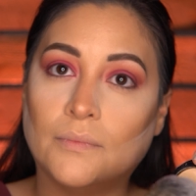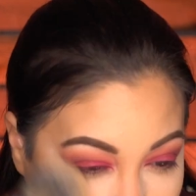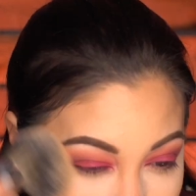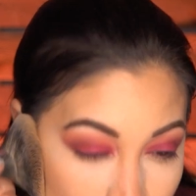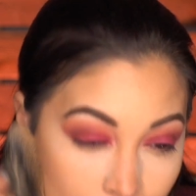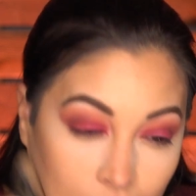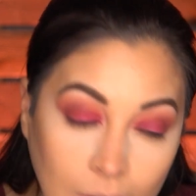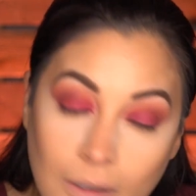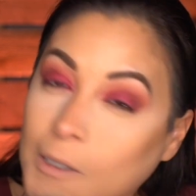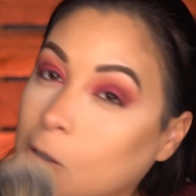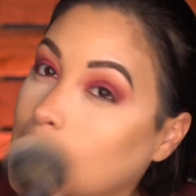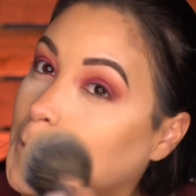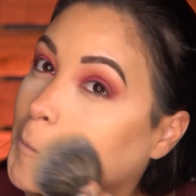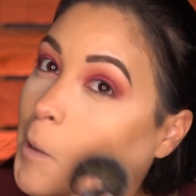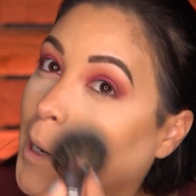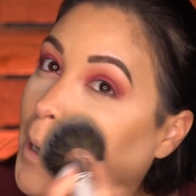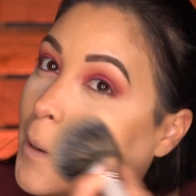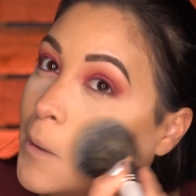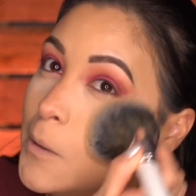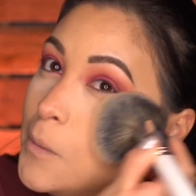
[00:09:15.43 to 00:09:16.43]
So this
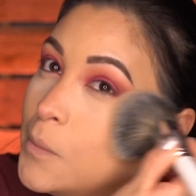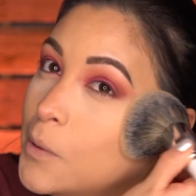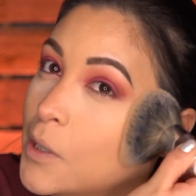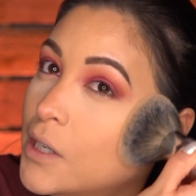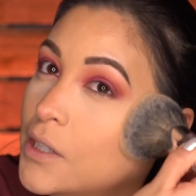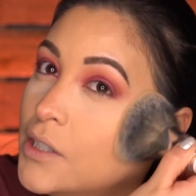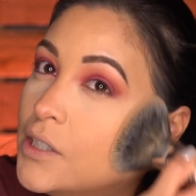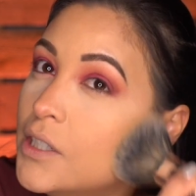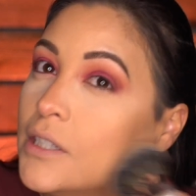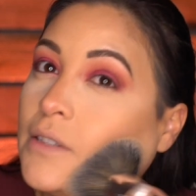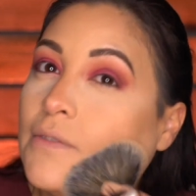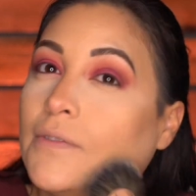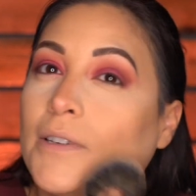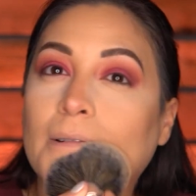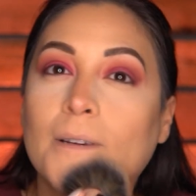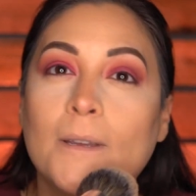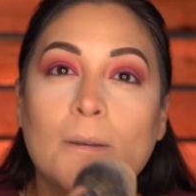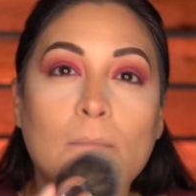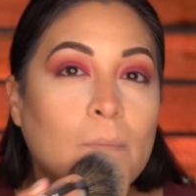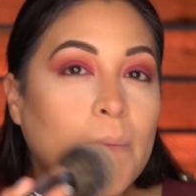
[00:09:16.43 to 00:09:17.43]
powder brush is
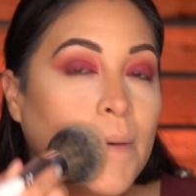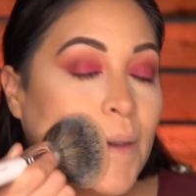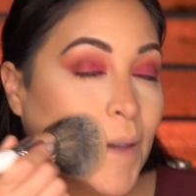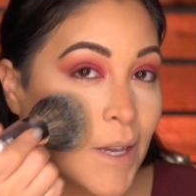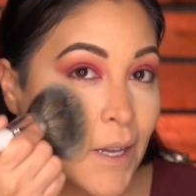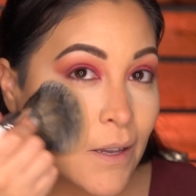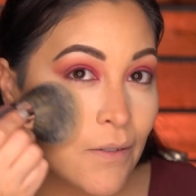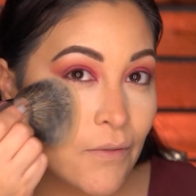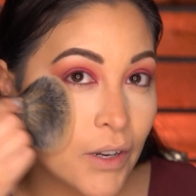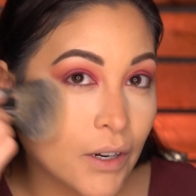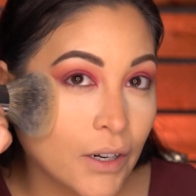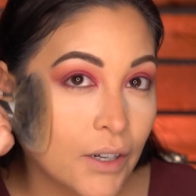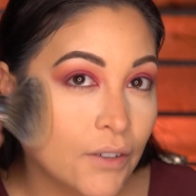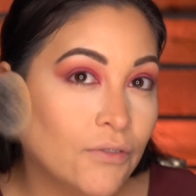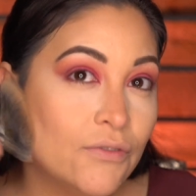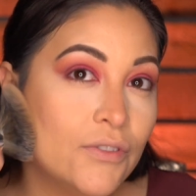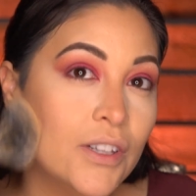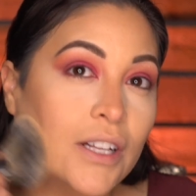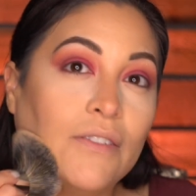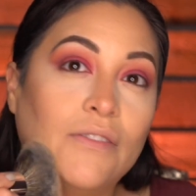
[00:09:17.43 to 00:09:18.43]
very big, very
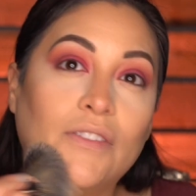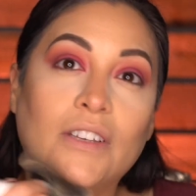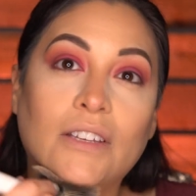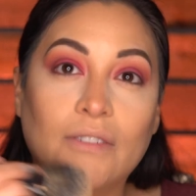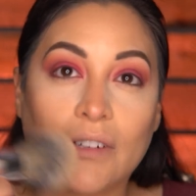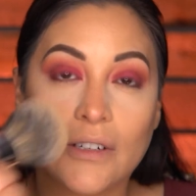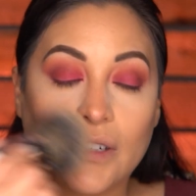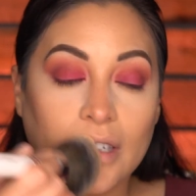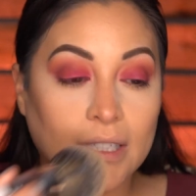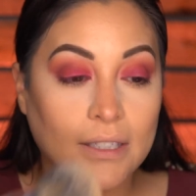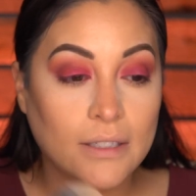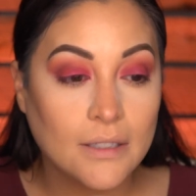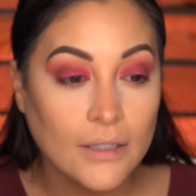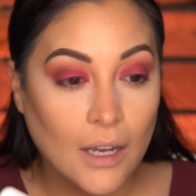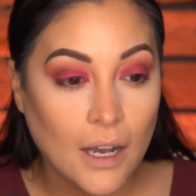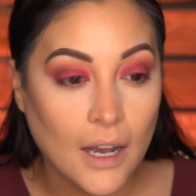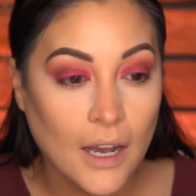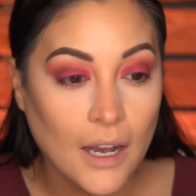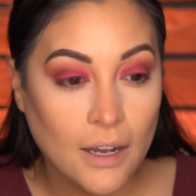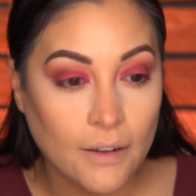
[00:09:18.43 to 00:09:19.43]
fluffy, very
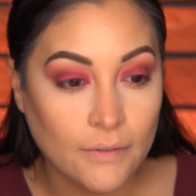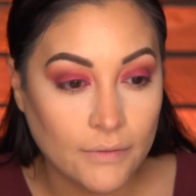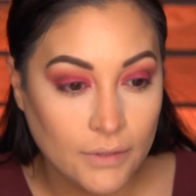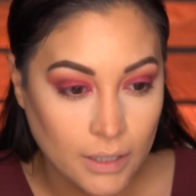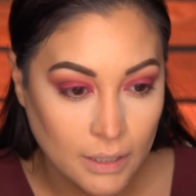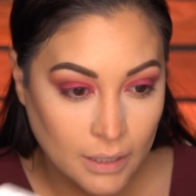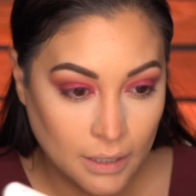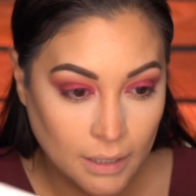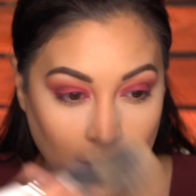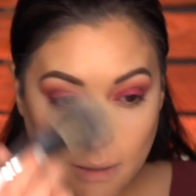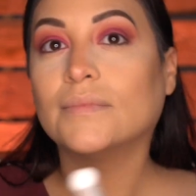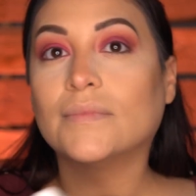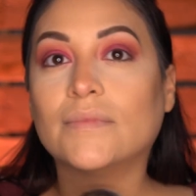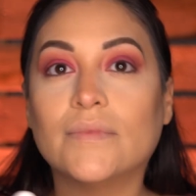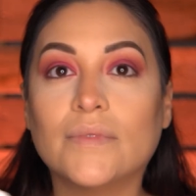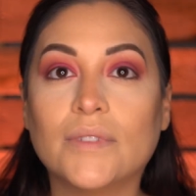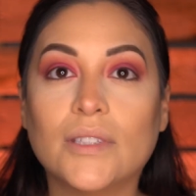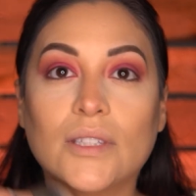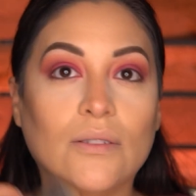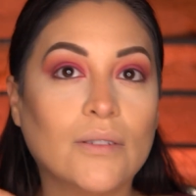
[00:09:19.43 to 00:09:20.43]
soft.
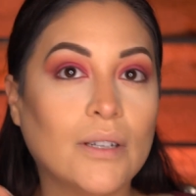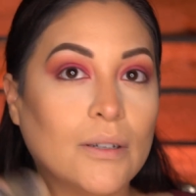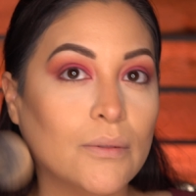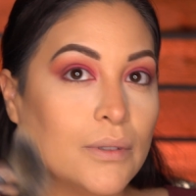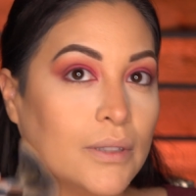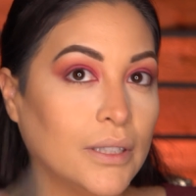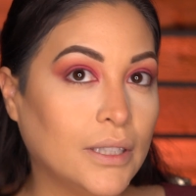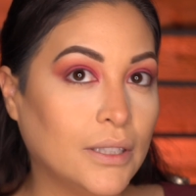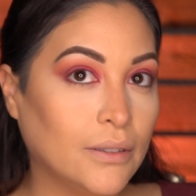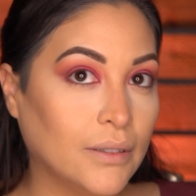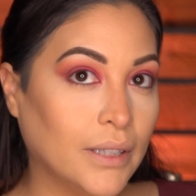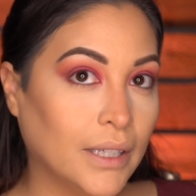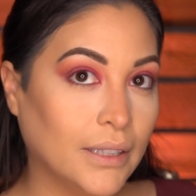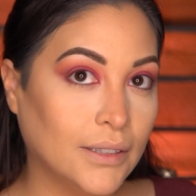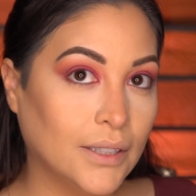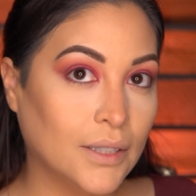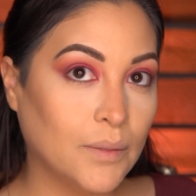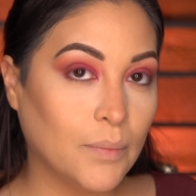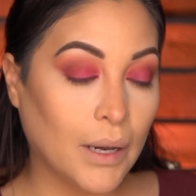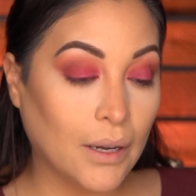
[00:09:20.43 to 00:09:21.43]
So I really do
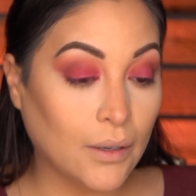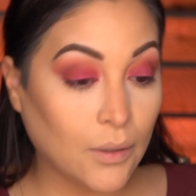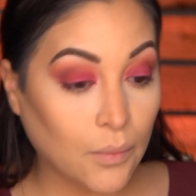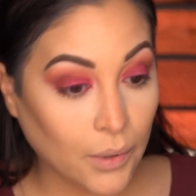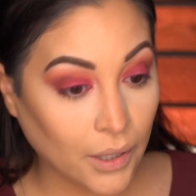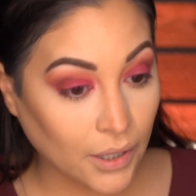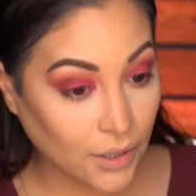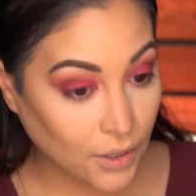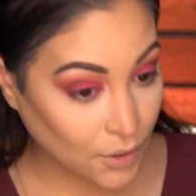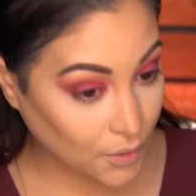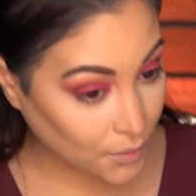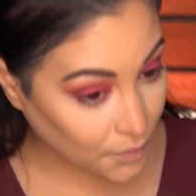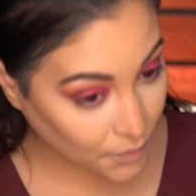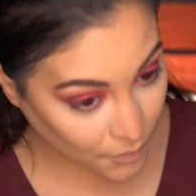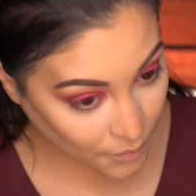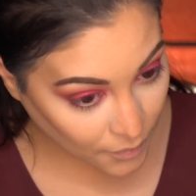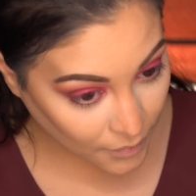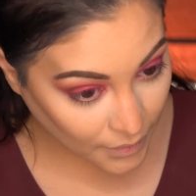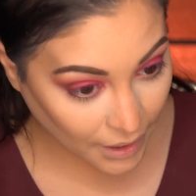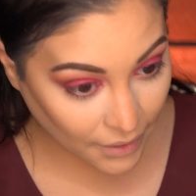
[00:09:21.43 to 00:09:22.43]
like this powder brush.
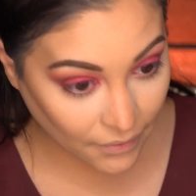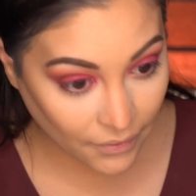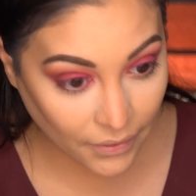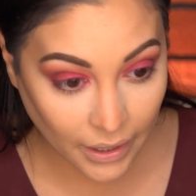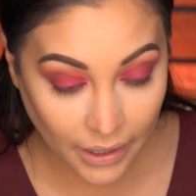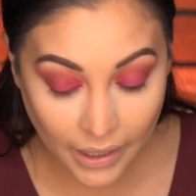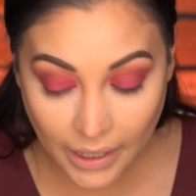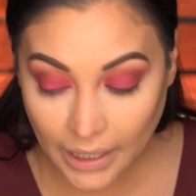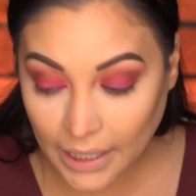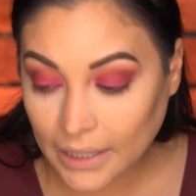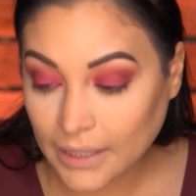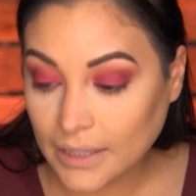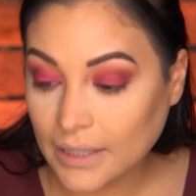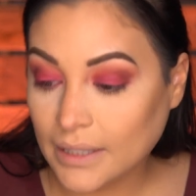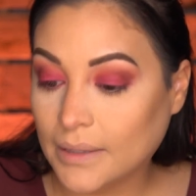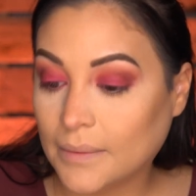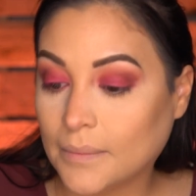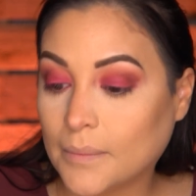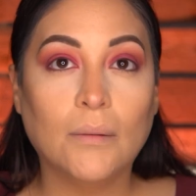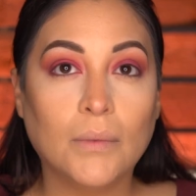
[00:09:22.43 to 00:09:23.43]
Very nice.
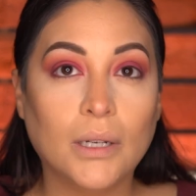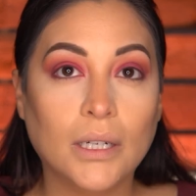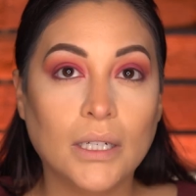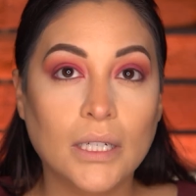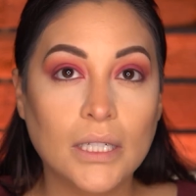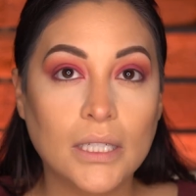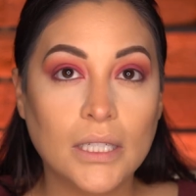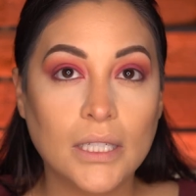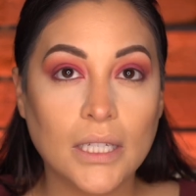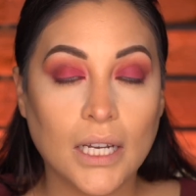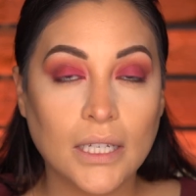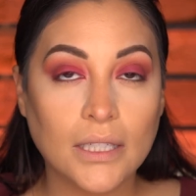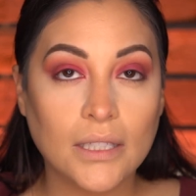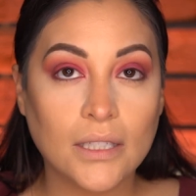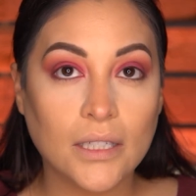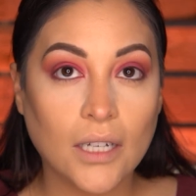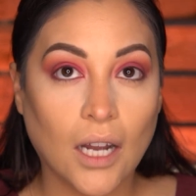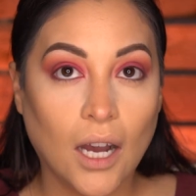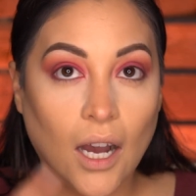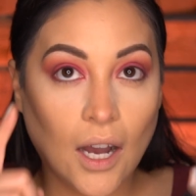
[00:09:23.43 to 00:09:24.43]
I'm going to
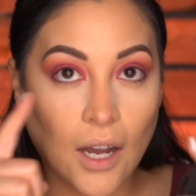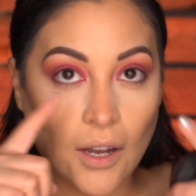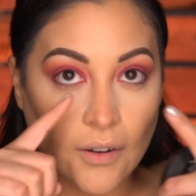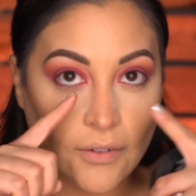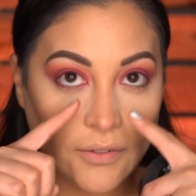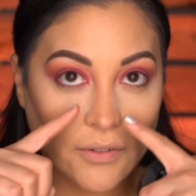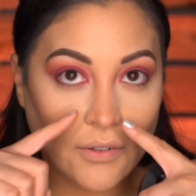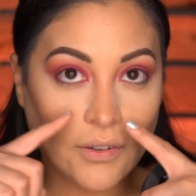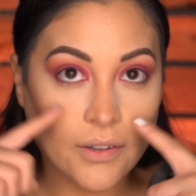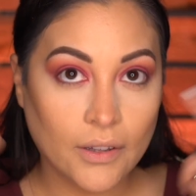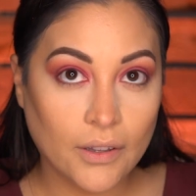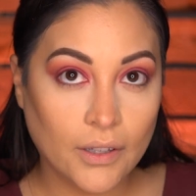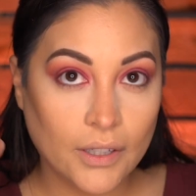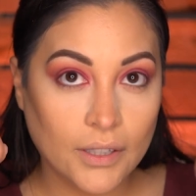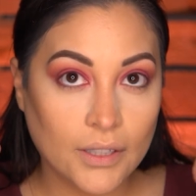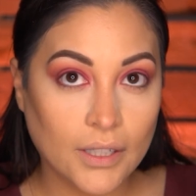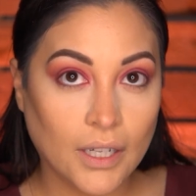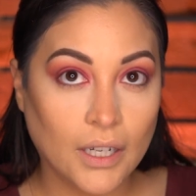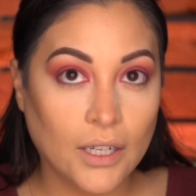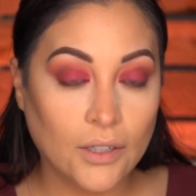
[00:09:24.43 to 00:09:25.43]
dust off
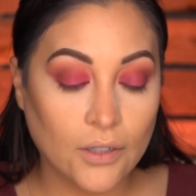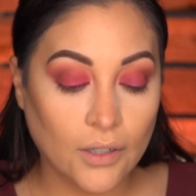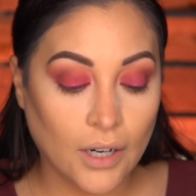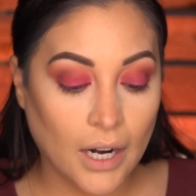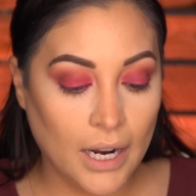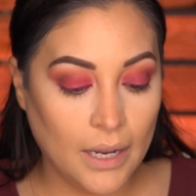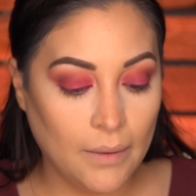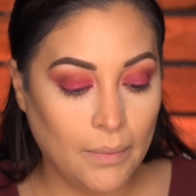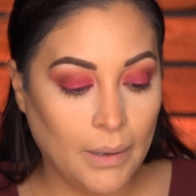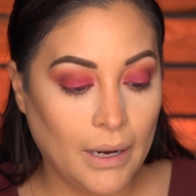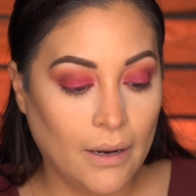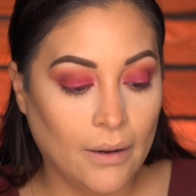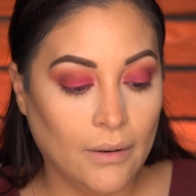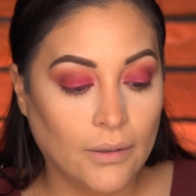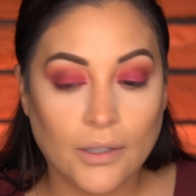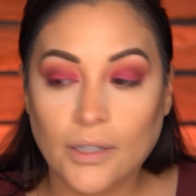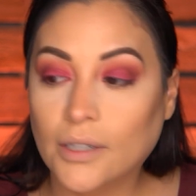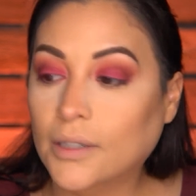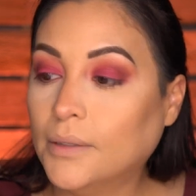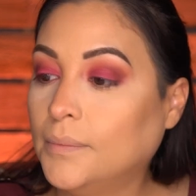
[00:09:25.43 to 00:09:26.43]
this under eye
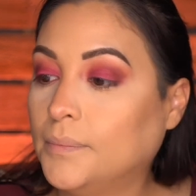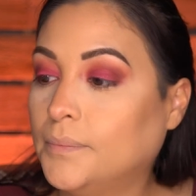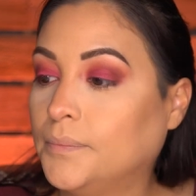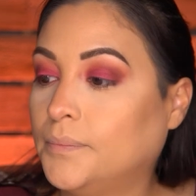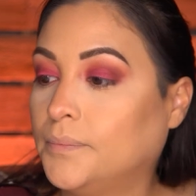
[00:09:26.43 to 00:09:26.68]
powder.